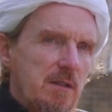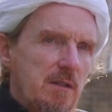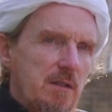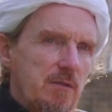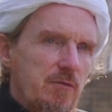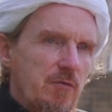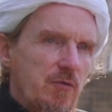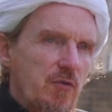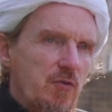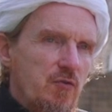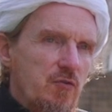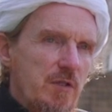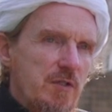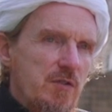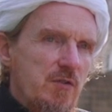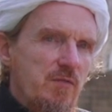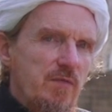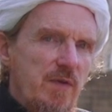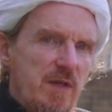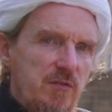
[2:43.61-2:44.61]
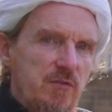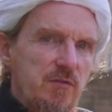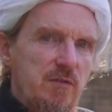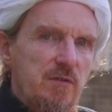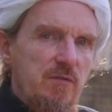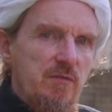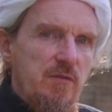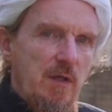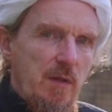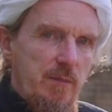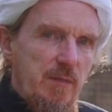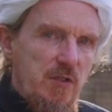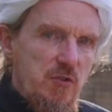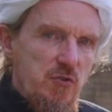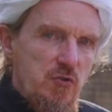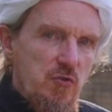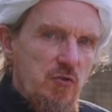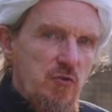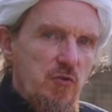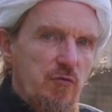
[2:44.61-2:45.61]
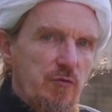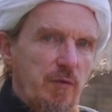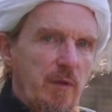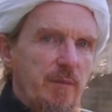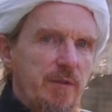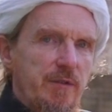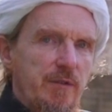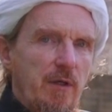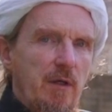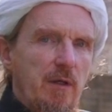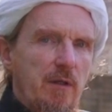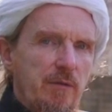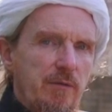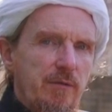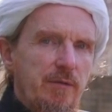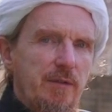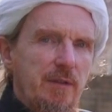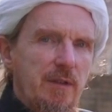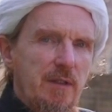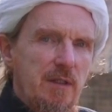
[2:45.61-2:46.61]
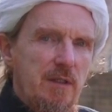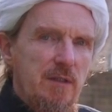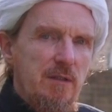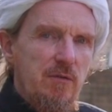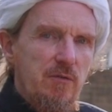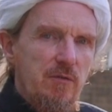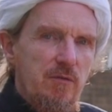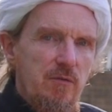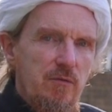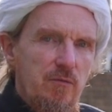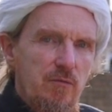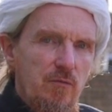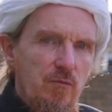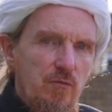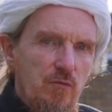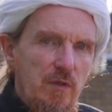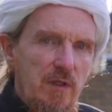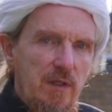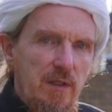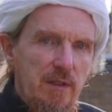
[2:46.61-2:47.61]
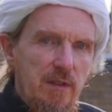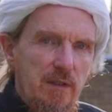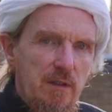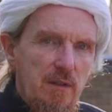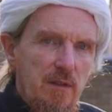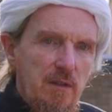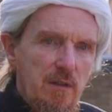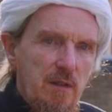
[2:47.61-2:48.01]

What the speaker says: There is a strange festive dimension to Ramadan that kids really